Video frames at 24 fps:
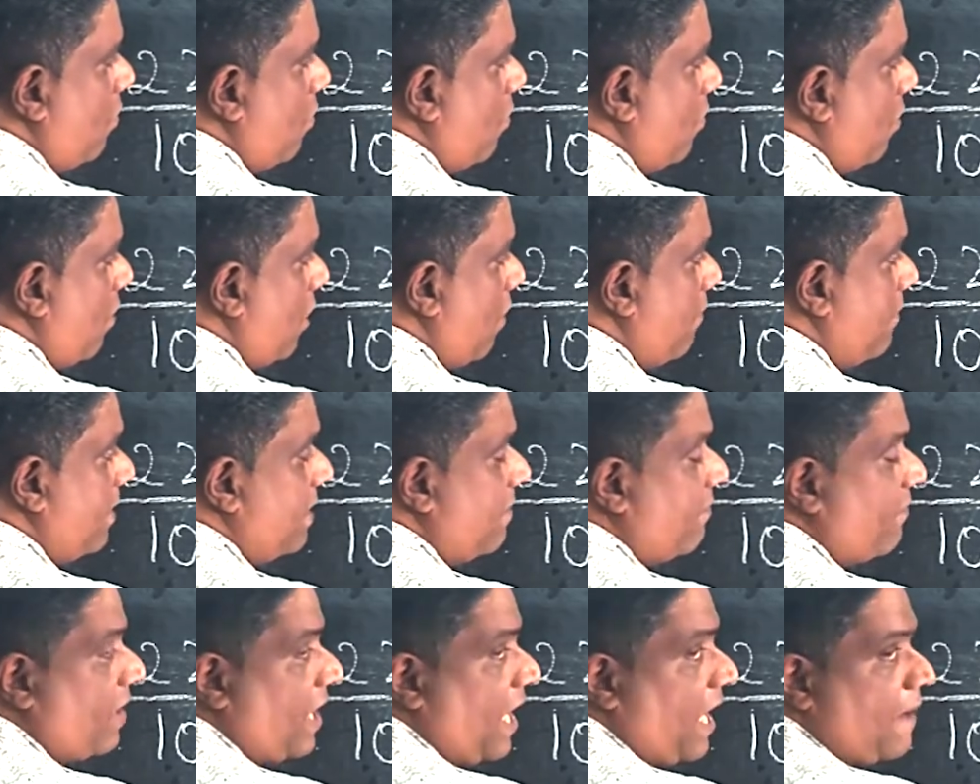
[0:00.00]
How many
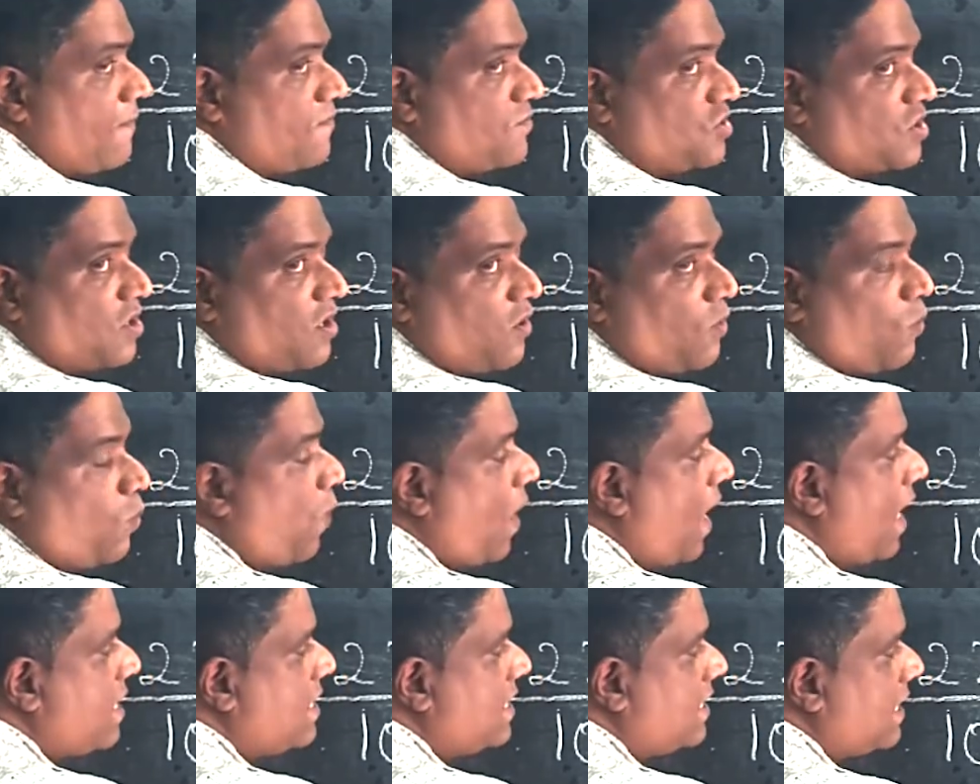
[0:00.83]
times?
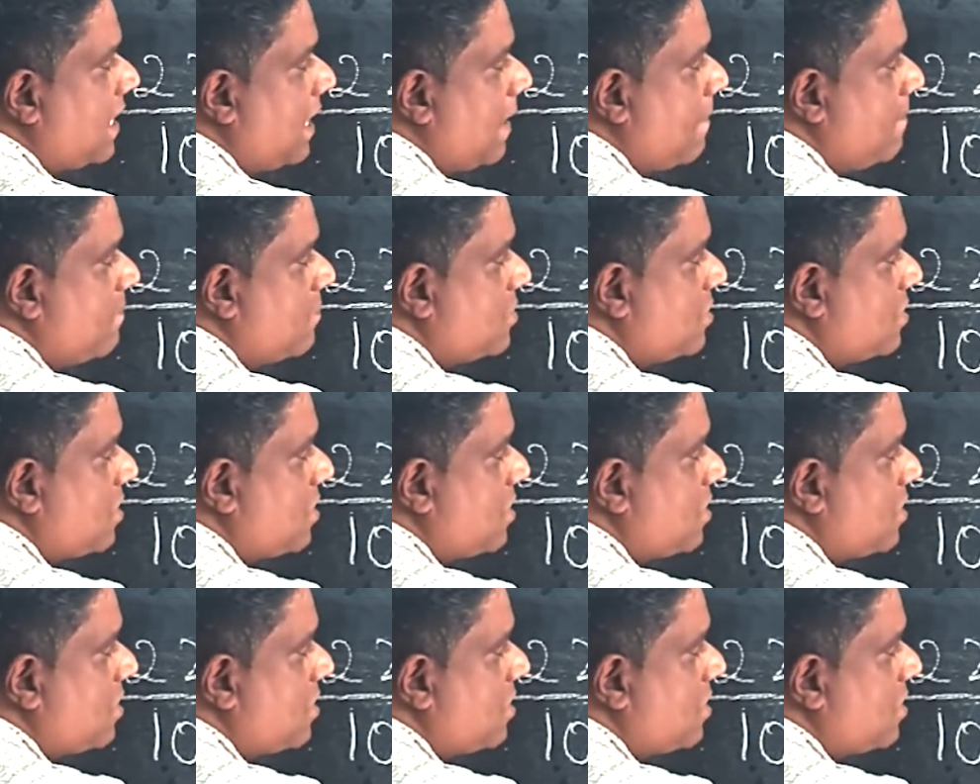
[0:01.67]
1 times.